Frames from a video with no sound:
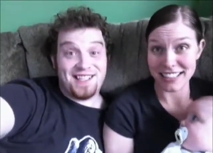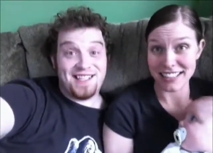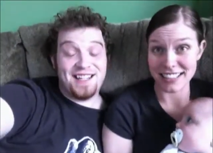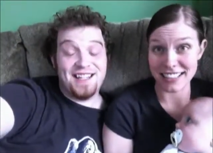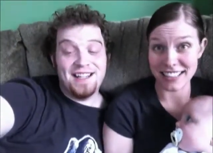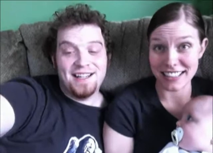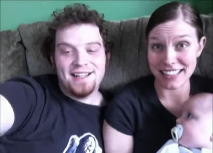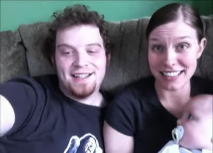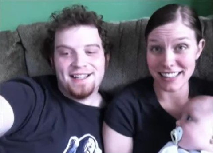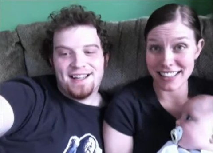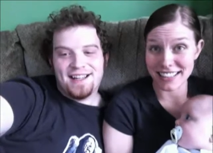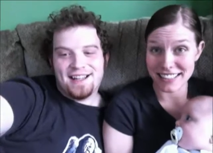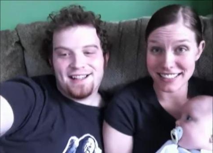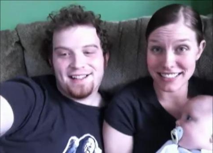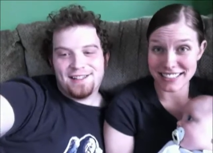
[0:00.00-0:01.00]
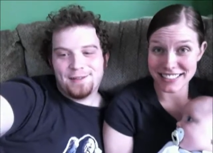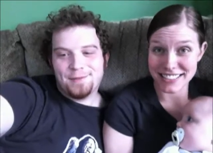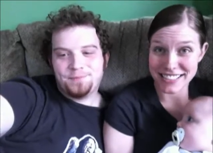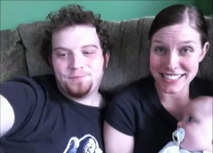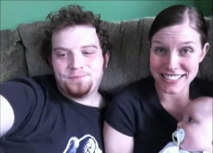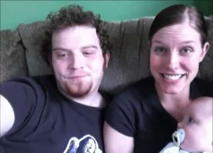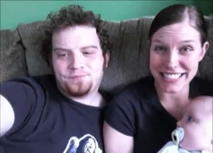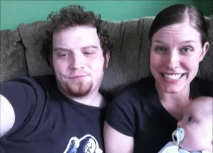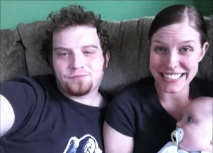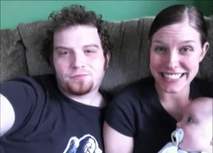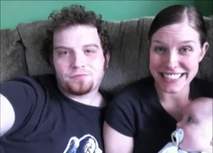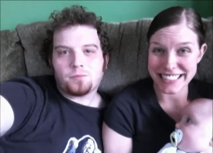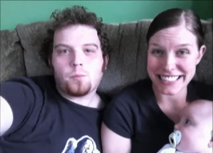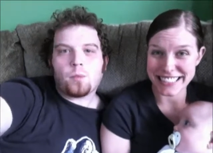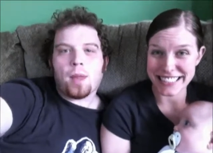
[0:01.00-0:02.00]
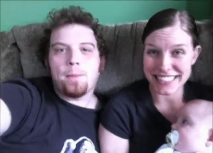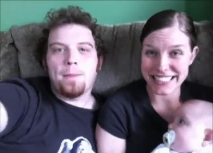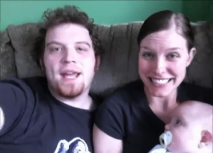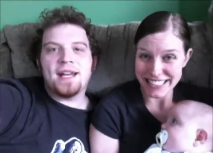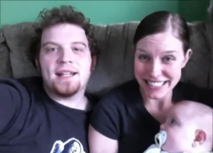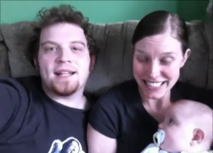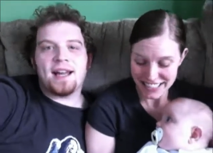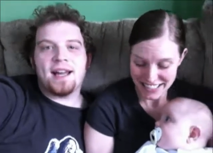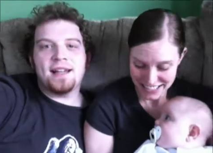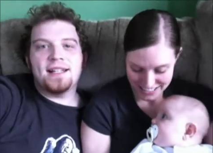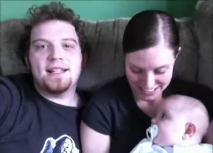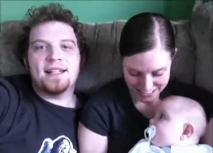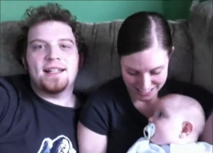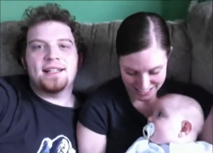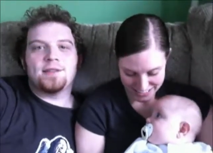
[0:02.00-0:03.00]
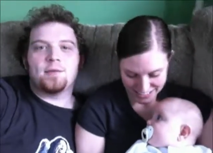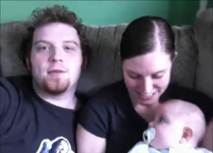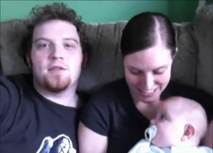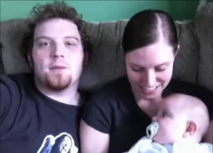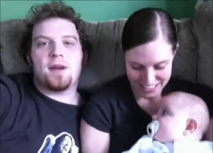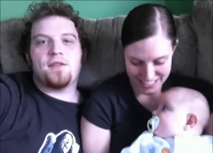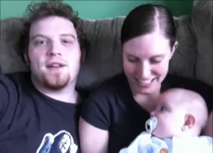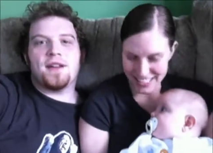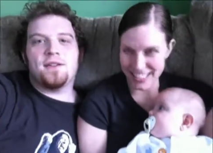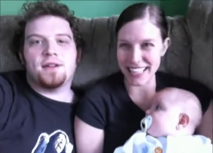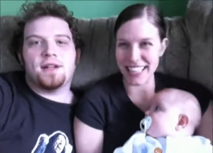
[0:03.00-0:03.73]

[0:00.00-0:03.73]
Speaker 1: See? Um, manicotti is one of my